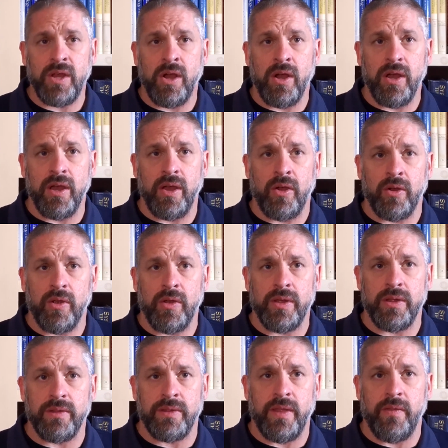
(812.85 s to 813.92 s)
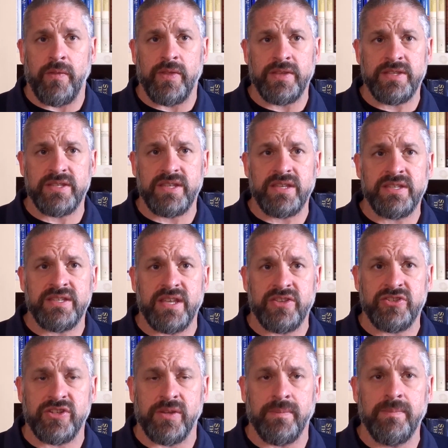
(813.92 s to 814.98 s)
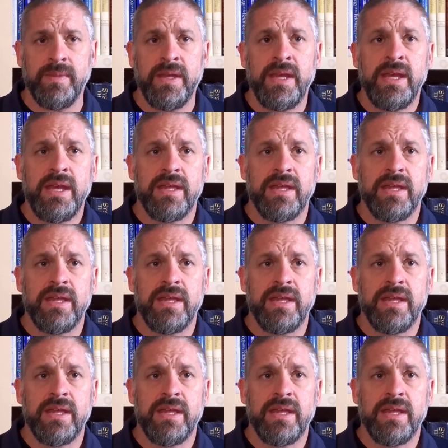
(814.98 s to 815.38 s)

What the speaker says: this is a system